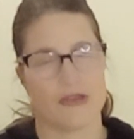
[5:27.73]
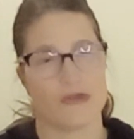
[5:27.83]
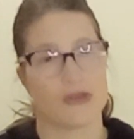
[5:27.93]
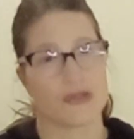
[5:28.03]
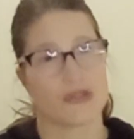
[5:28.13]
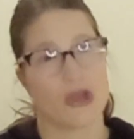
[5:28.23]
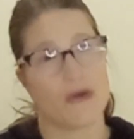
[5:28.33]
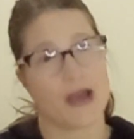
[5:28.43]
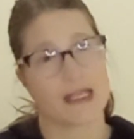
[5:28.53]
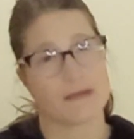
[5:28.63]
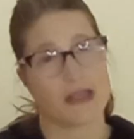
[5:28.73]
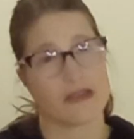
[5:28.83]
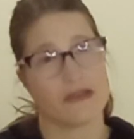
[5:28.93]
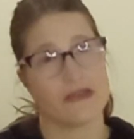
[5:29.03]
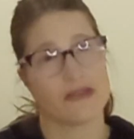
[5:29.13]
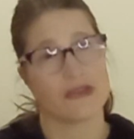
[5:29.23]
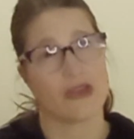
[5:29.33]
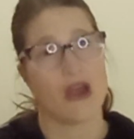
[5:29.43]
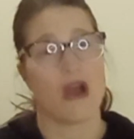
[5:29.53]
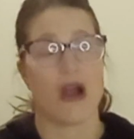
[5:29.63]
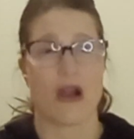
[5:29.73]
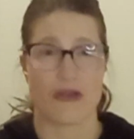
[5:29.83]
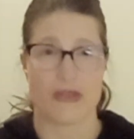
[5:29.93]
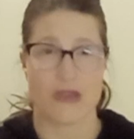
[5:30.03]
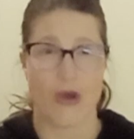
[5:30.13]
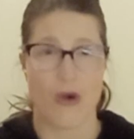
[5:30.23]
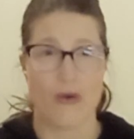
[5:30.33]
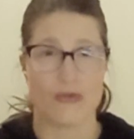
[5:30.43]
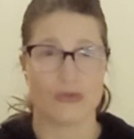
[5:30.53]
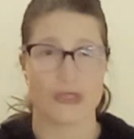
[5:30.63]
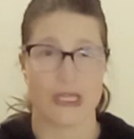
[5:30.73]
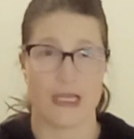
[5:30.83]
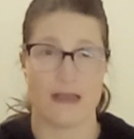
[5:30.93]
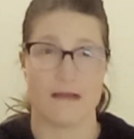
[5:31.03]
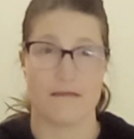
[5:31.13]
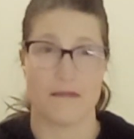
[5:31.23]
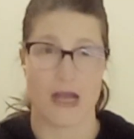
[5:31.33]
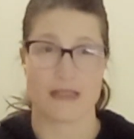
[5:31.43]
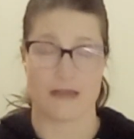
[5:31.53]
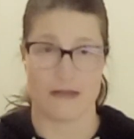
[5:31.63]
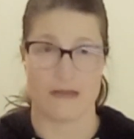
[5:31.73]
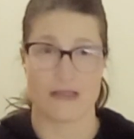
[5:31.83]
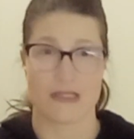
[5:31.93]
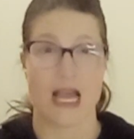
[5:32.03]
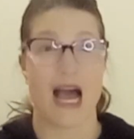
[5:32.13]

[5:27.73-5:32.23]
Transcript: Your psoas muscles are the only muscles